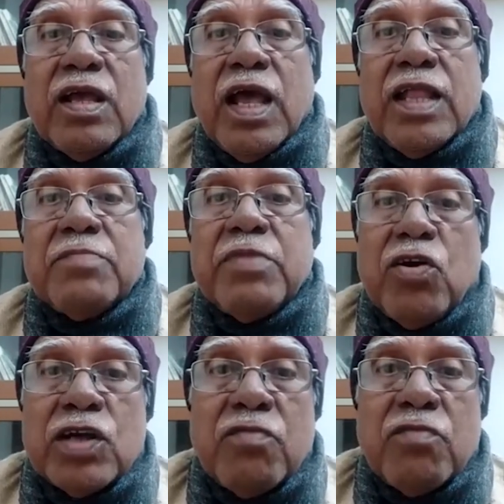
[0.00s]
And
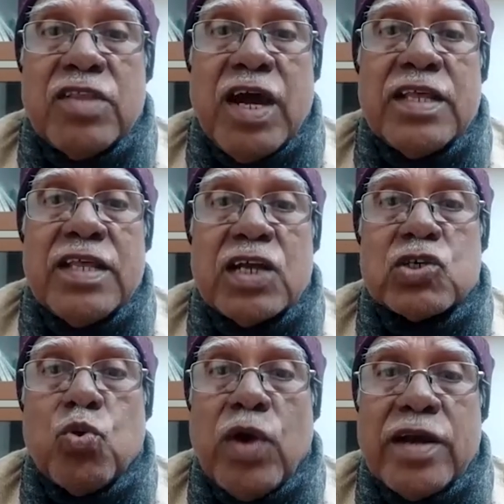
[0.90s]
because of that, they are
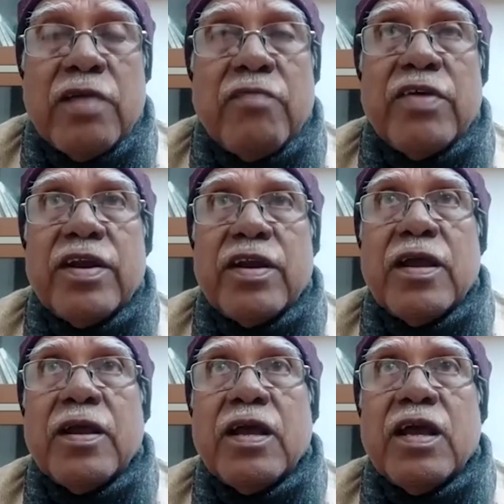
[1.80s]
so adamant
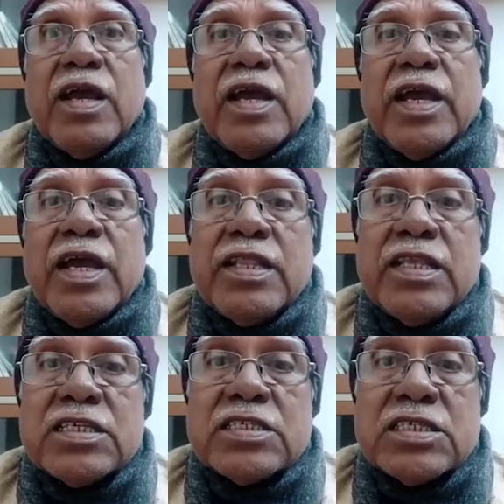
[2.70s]
in
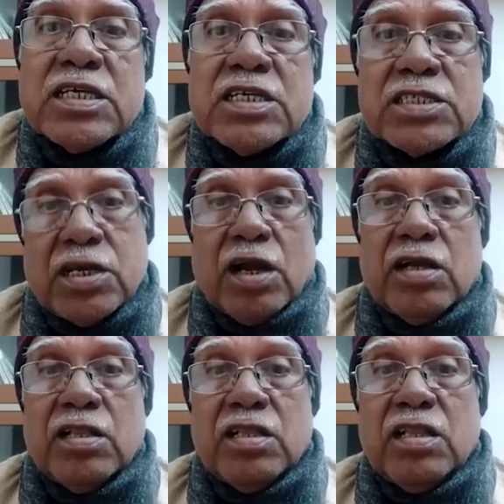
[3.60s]
this struggle.
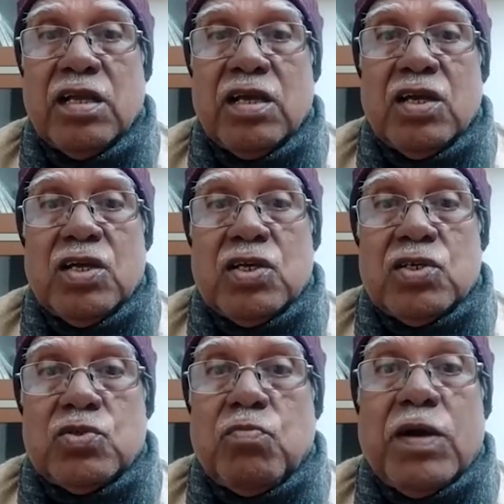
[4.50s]

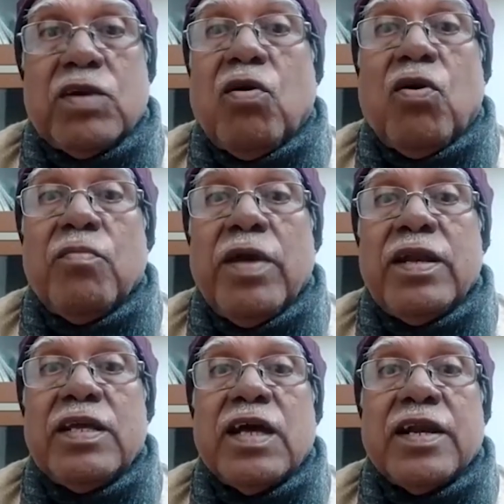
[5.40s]
So, but
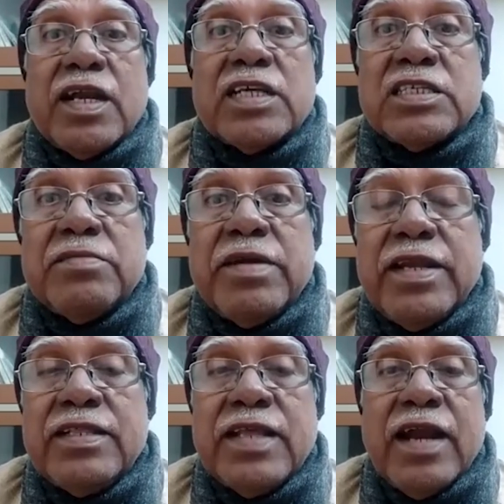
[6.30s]
government is
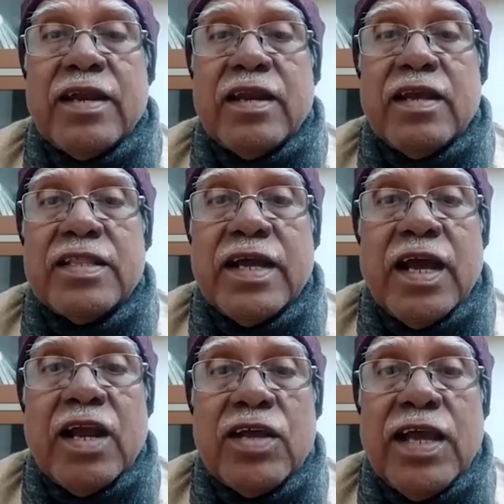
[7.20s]
underestimating that. They
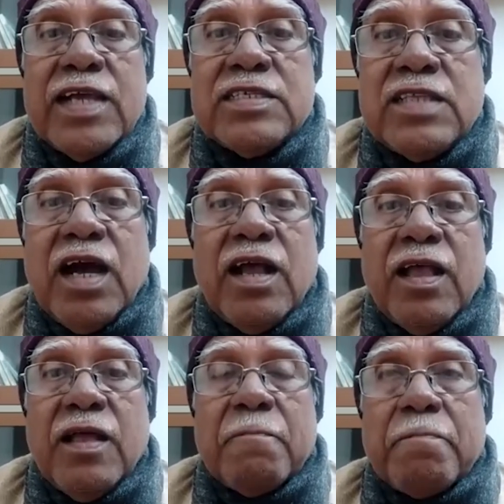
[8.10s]
cannot gauge the
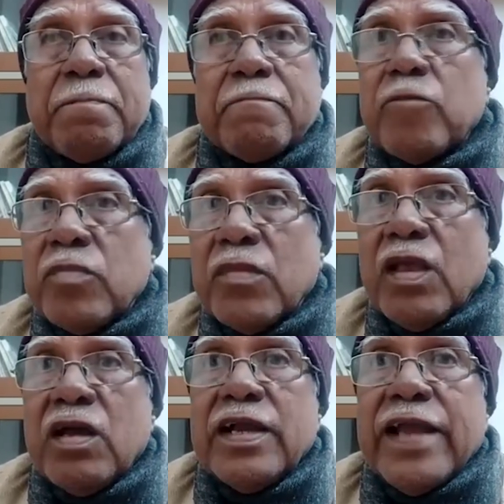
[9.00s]

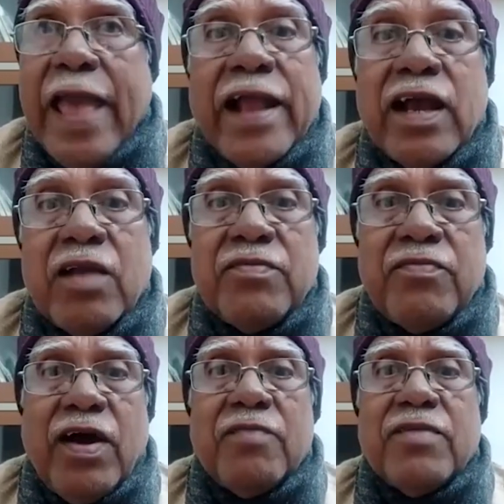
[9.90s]
anger of the
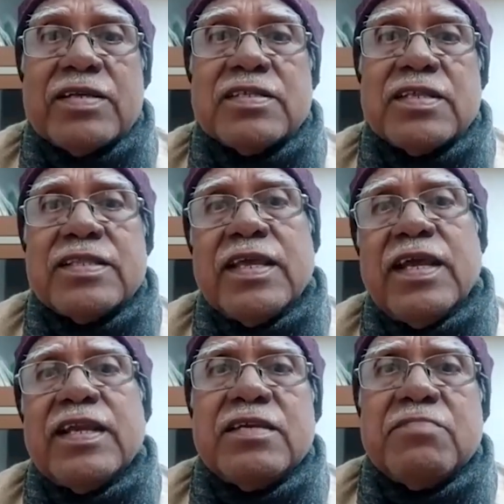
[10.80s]
farmers. They think
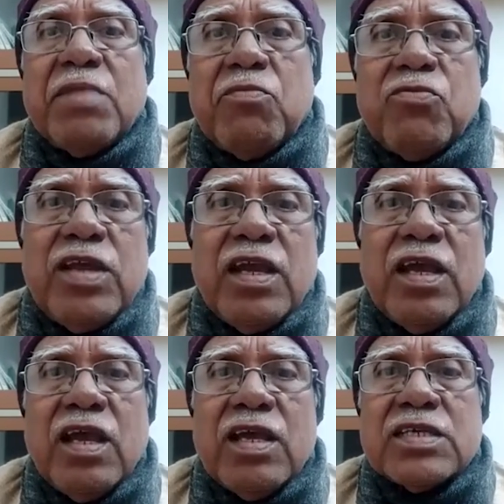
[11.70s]
it is mamuli,
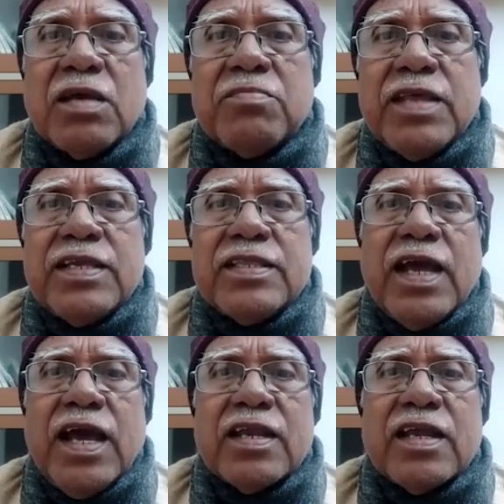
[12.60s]
something is
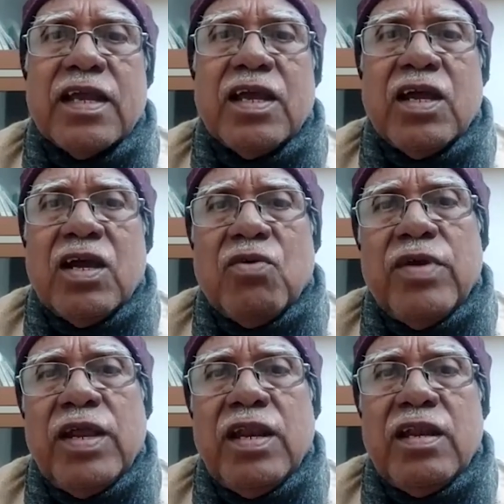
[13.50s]
there.
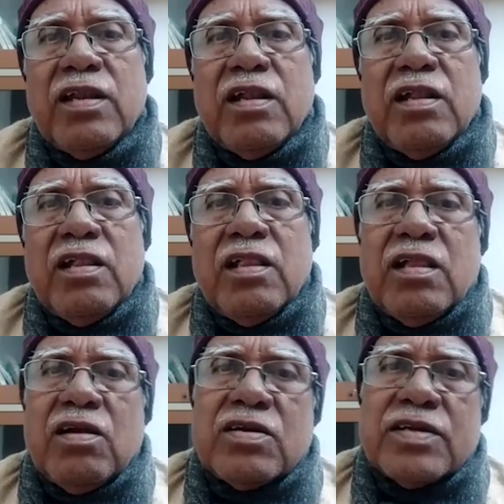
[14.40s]
We'll
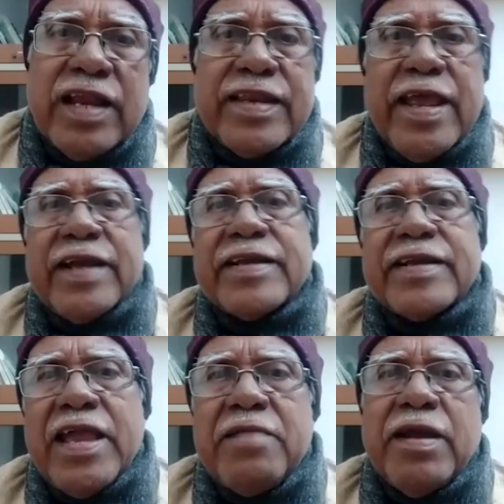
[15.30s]
take
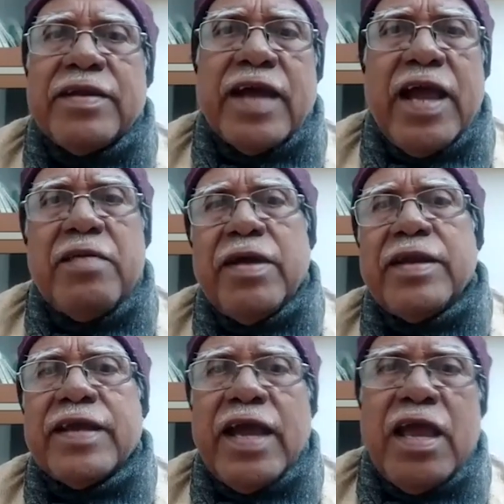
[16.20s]
time and
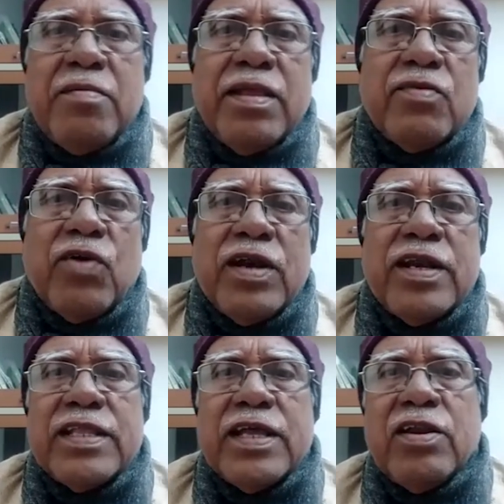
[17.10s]
one
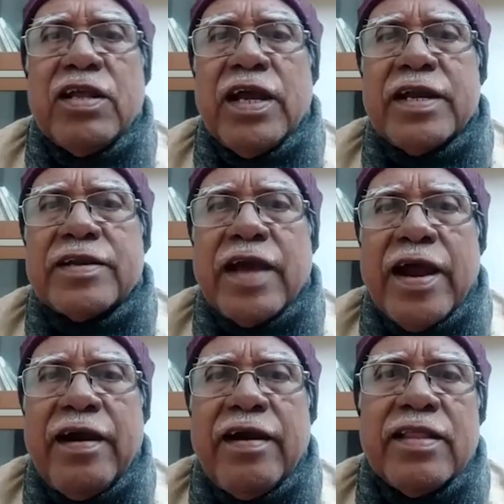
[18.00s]
day they will get
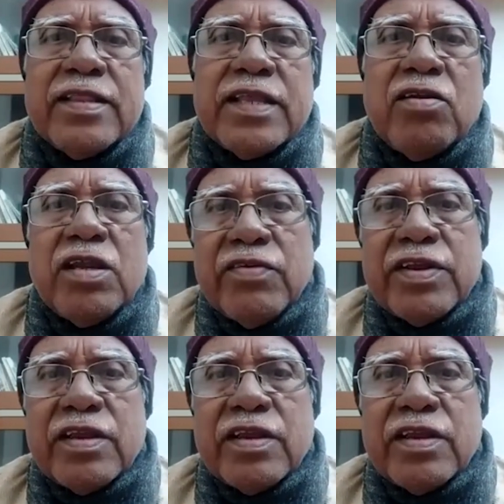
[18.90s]
tired and they will leave it.